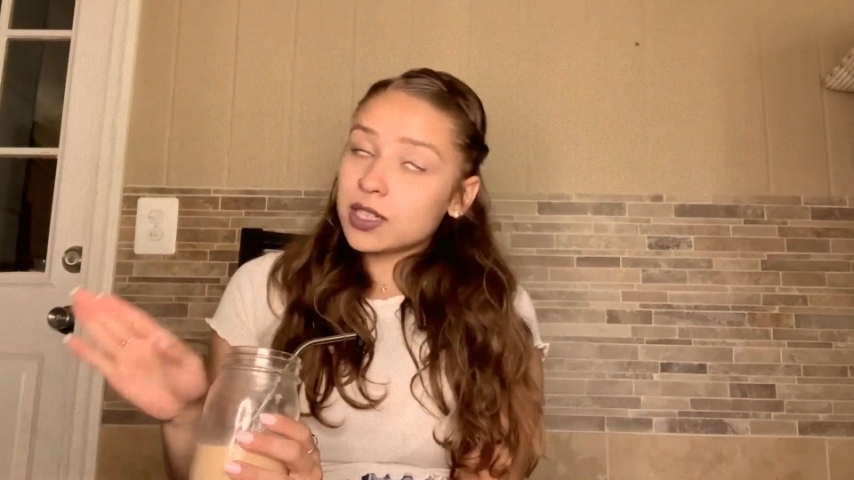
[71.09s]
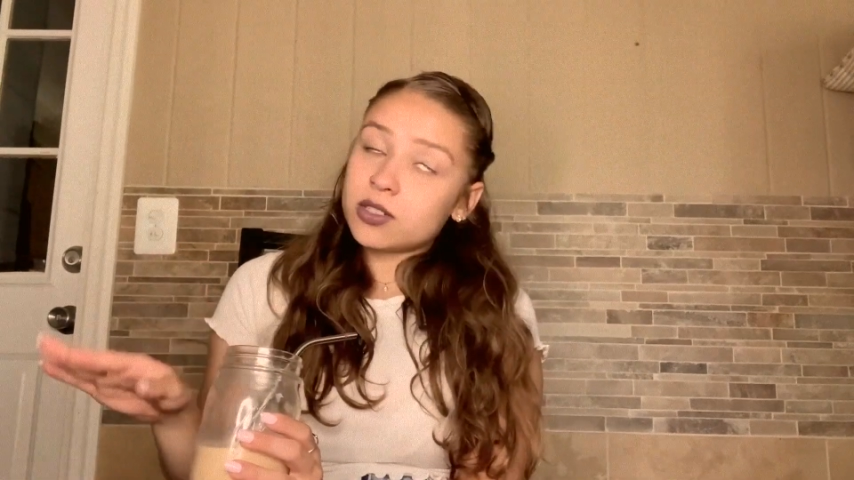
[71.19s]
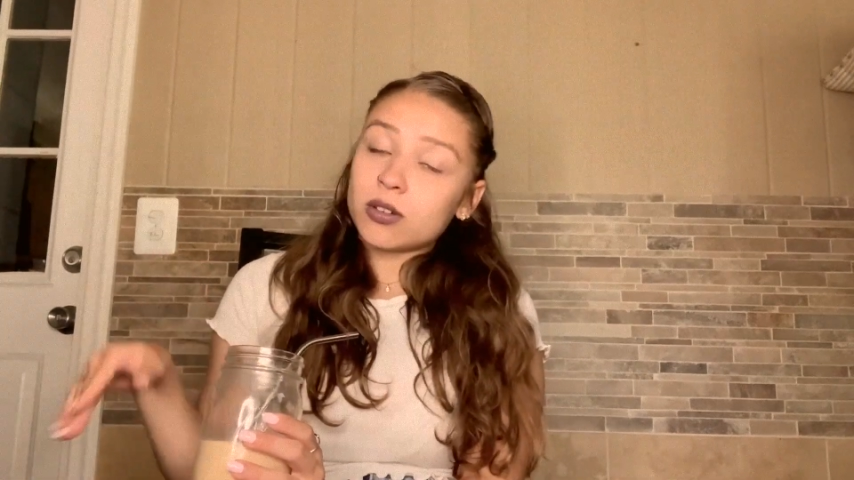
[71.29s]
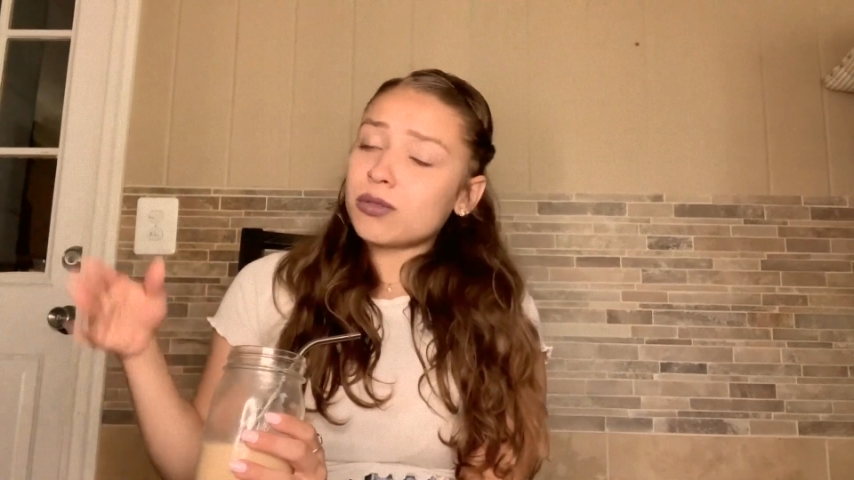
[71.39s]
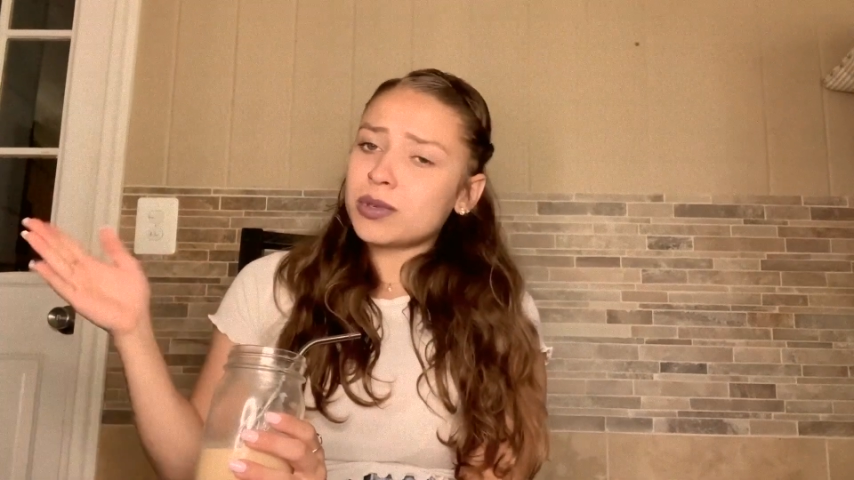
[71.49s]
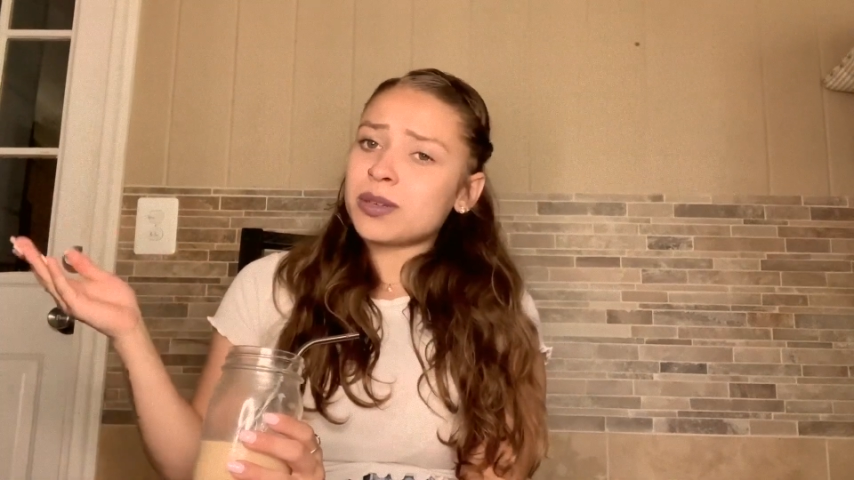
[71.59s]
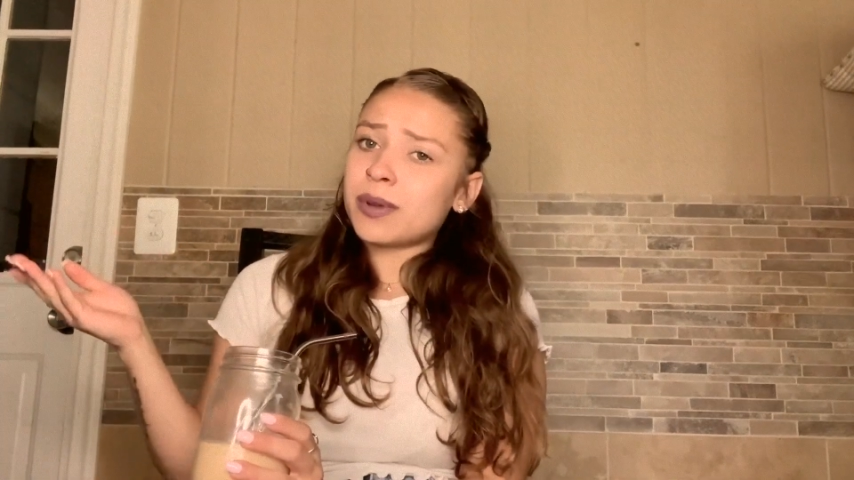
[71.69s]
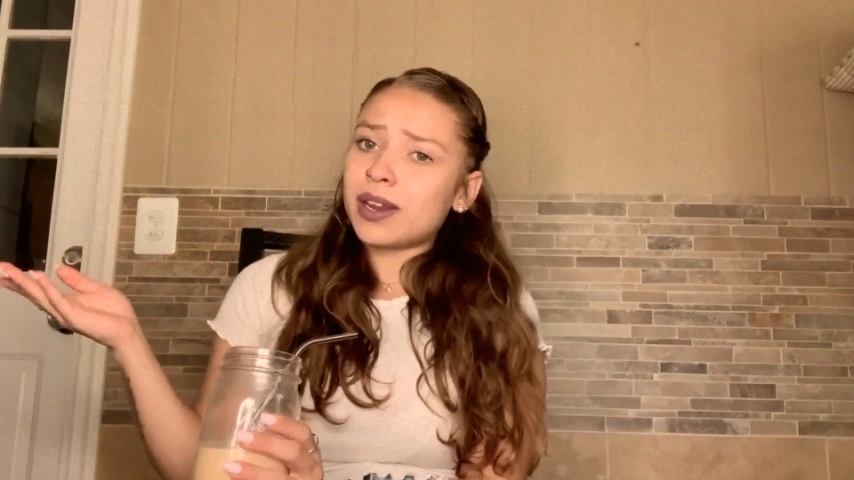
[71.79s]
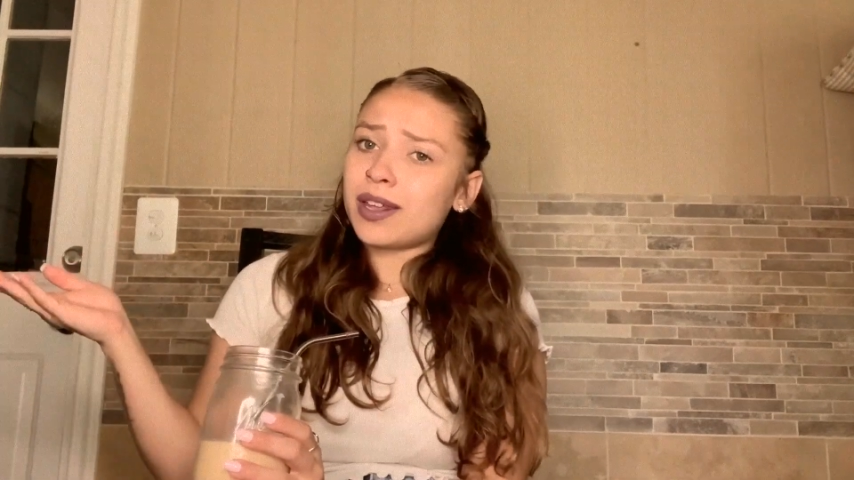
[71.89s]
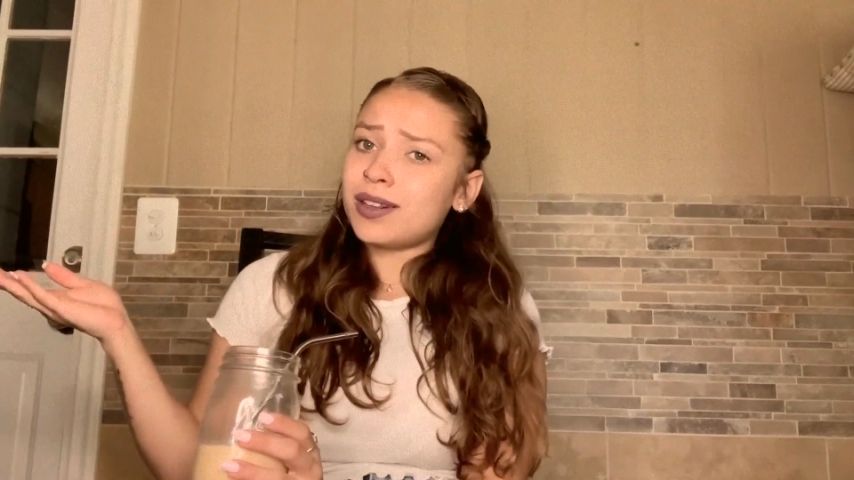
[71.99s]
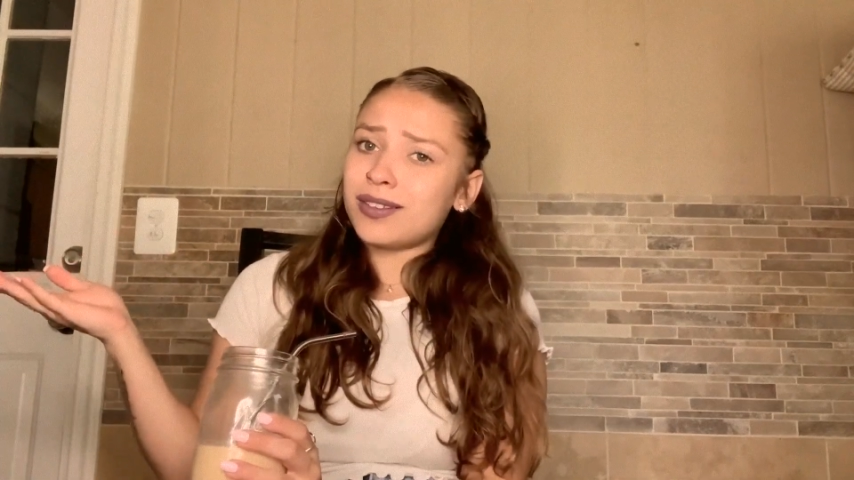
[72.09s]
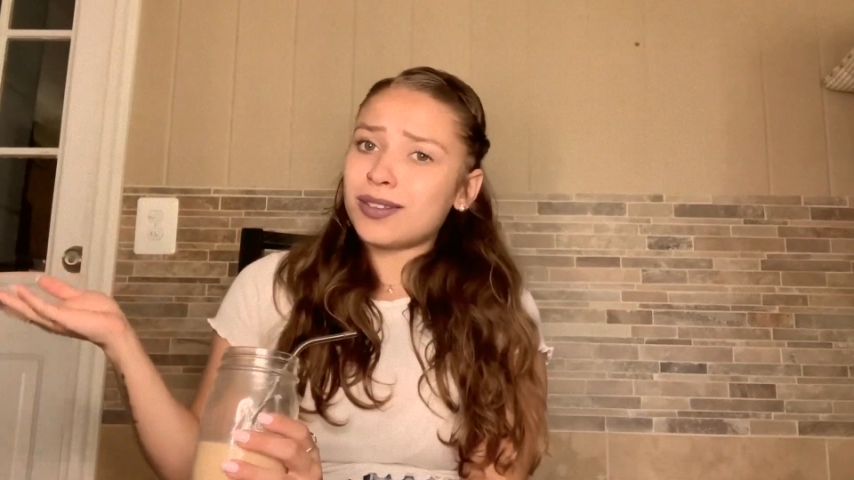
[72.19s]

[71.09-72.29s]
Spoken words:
I don't know much about any